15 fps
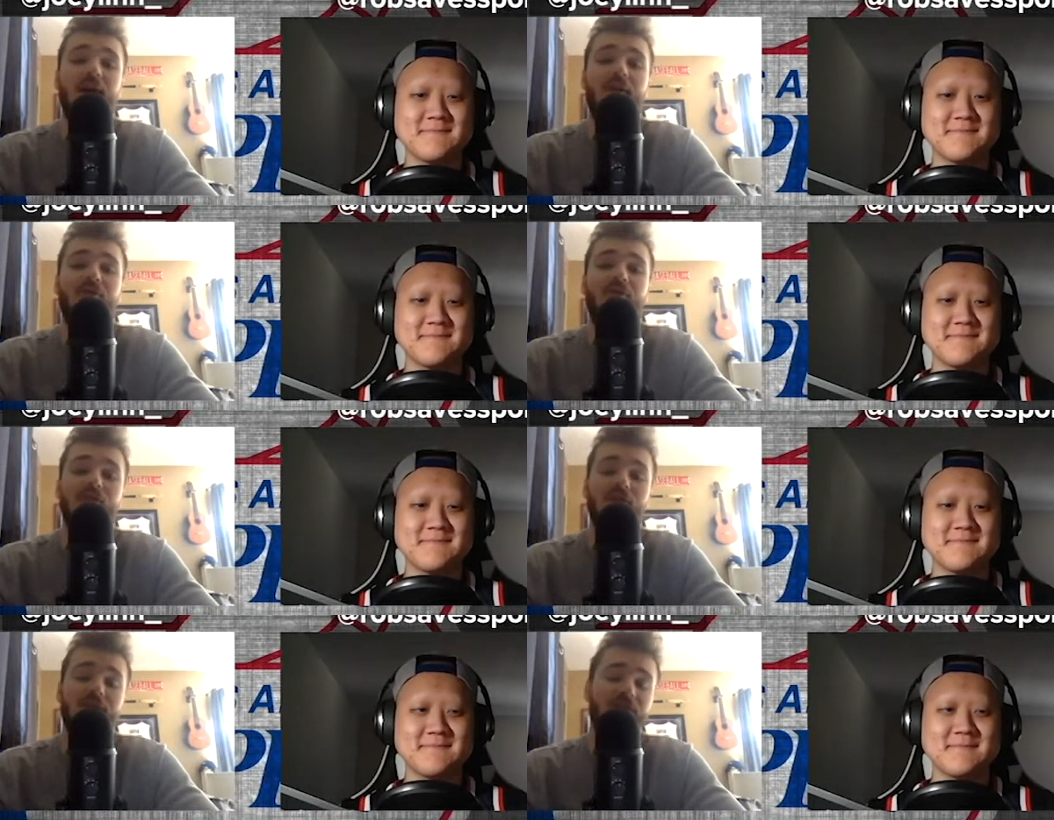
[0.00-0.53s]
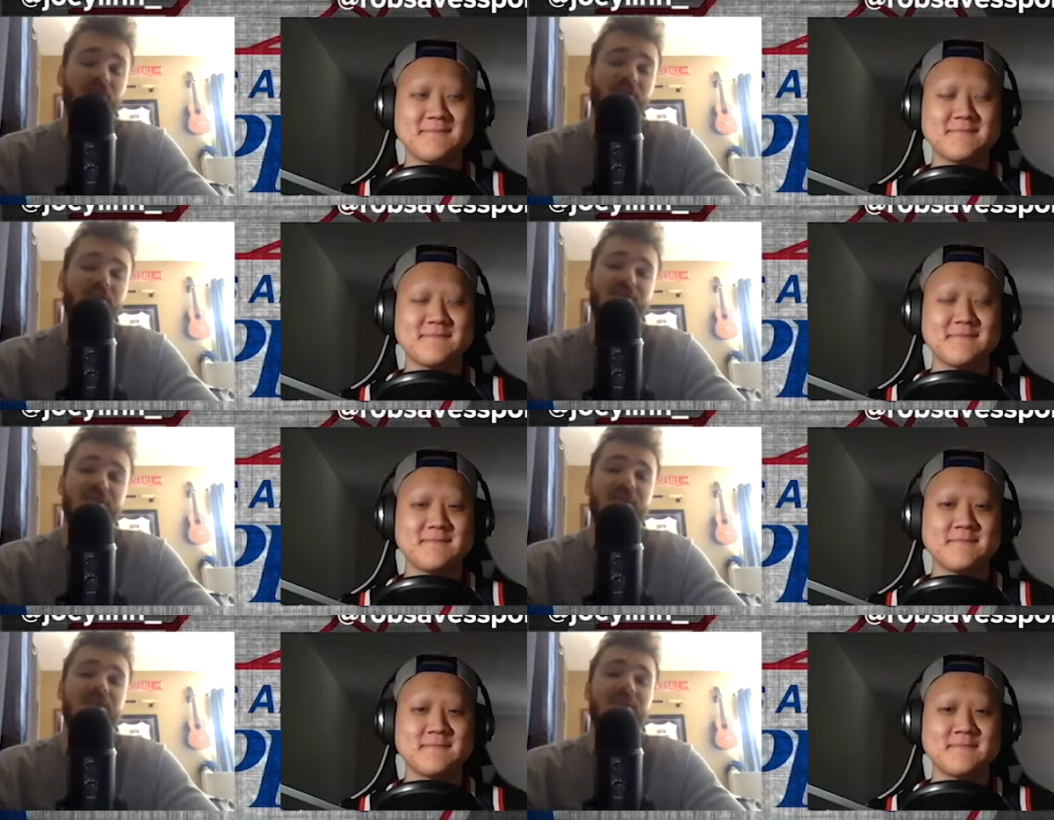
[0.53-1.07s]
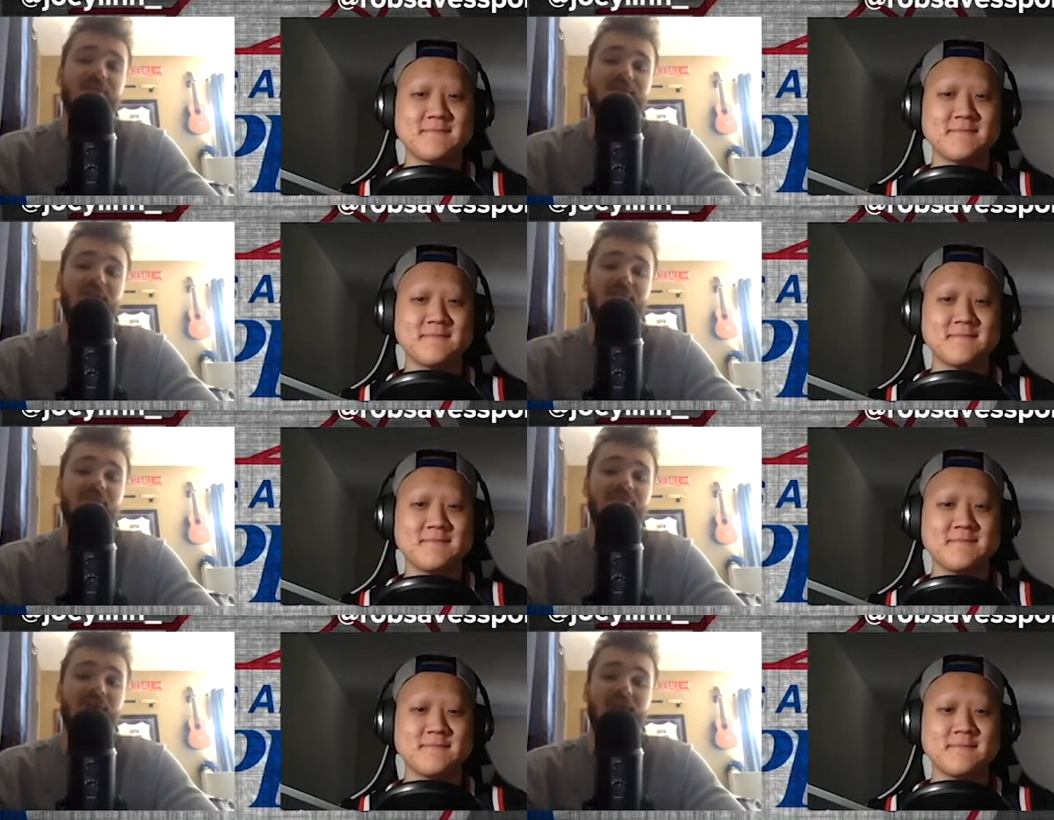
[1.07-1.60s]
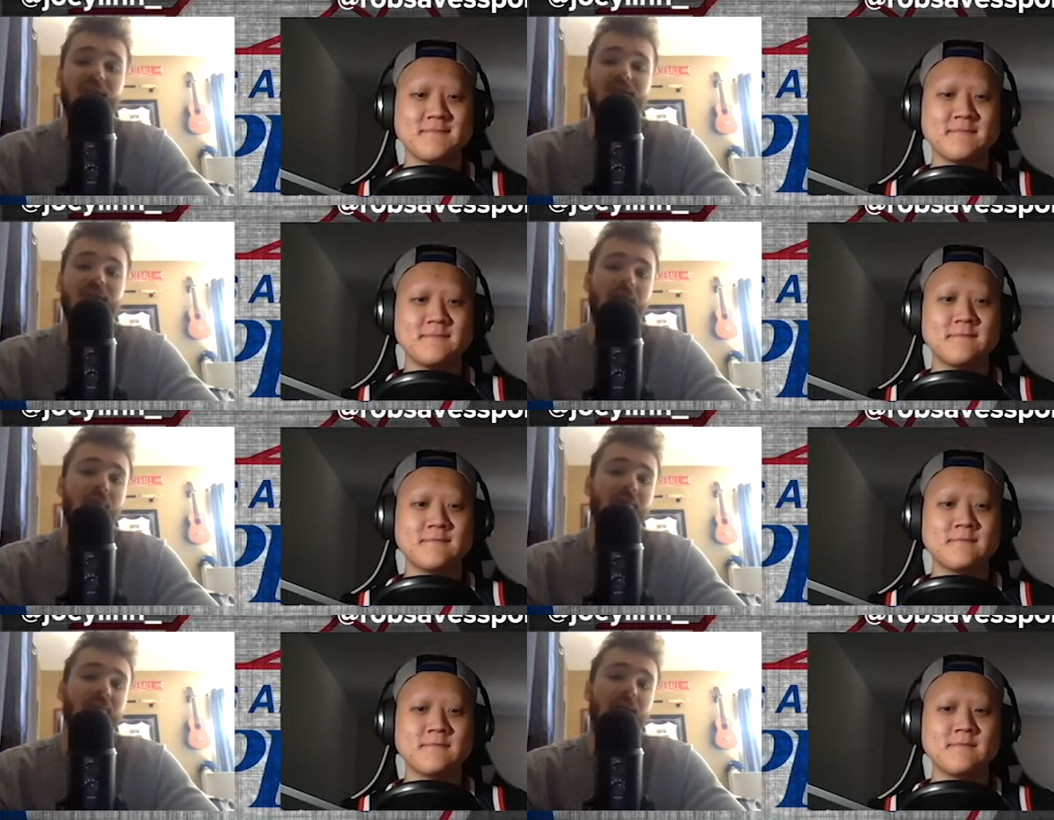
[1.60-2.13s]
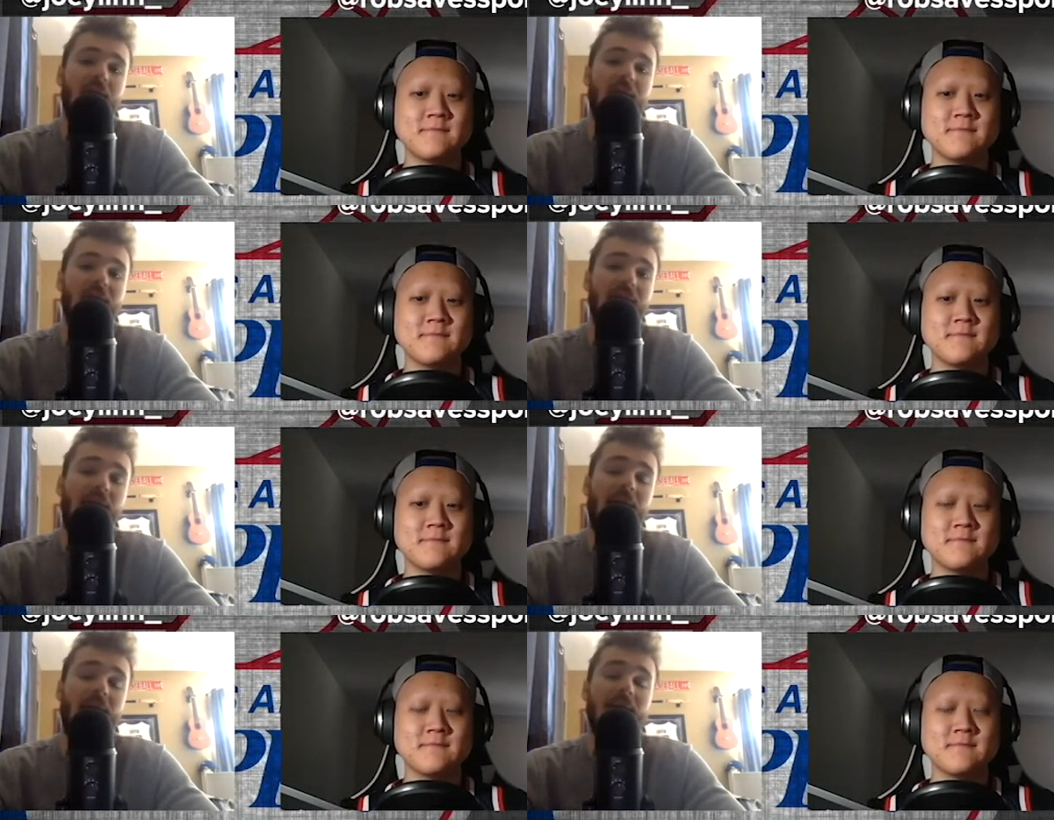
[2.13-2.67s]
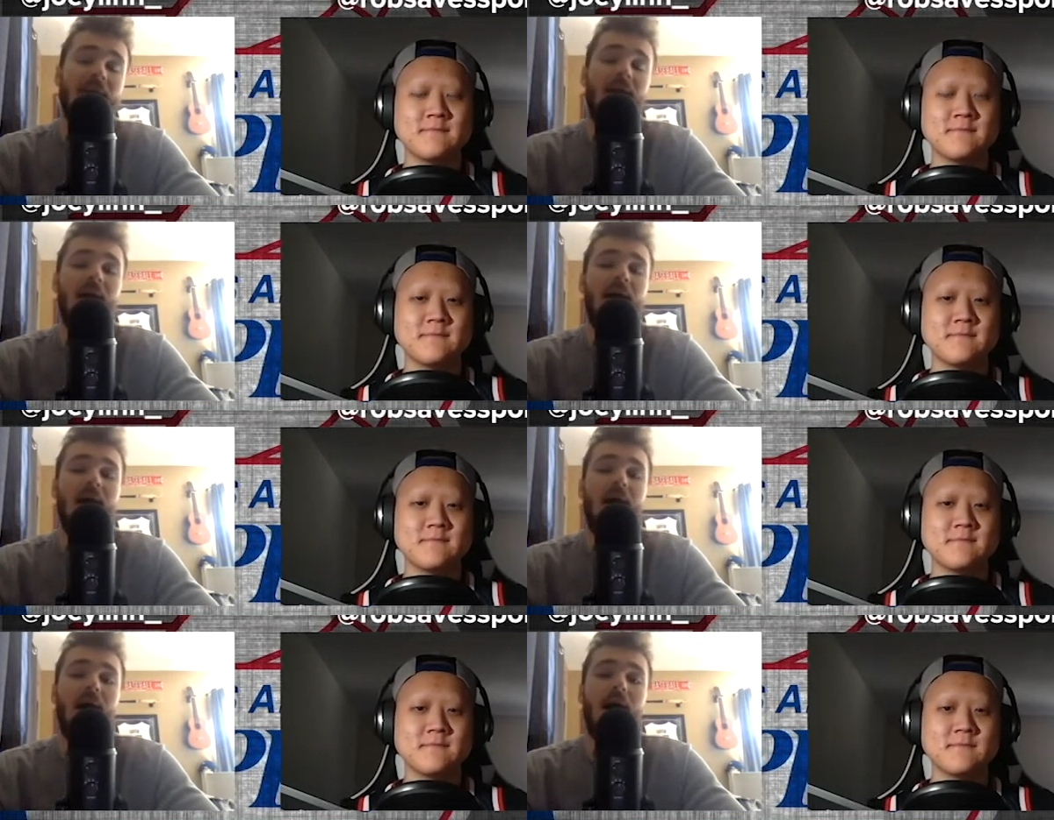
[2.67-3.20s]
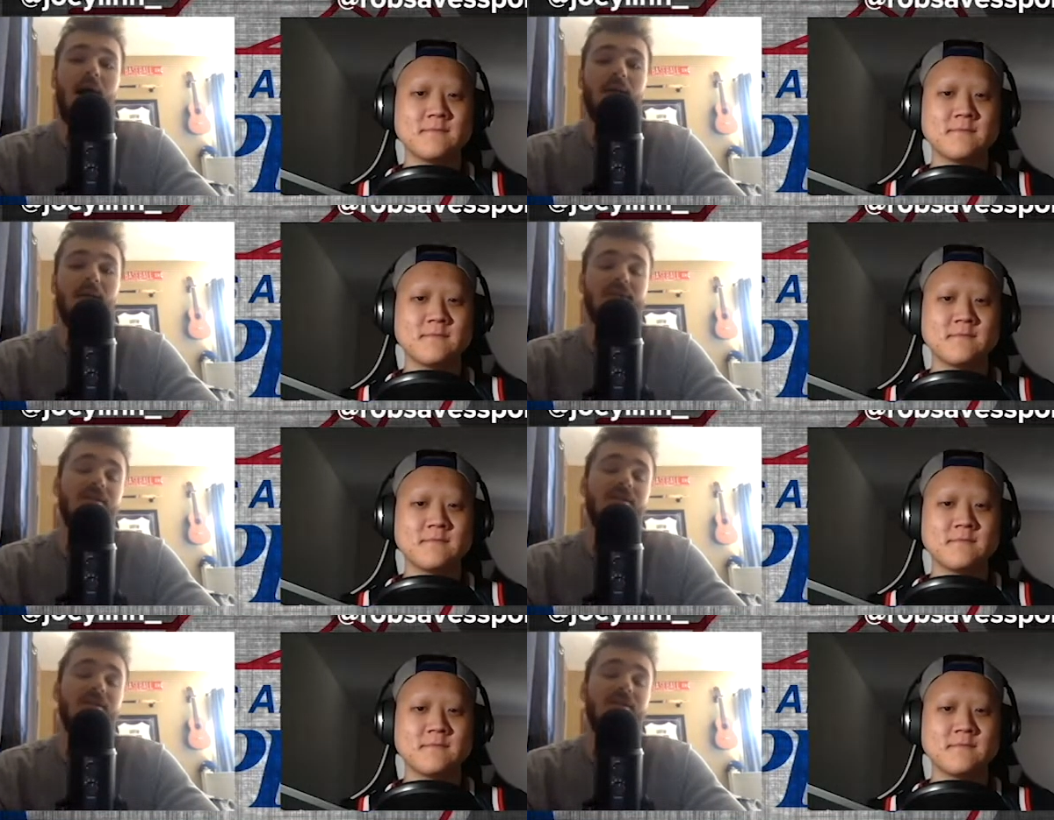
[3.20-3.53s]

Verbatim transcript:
Speaker 1: feel as if they've seen the same thing time and time again. Uh, this is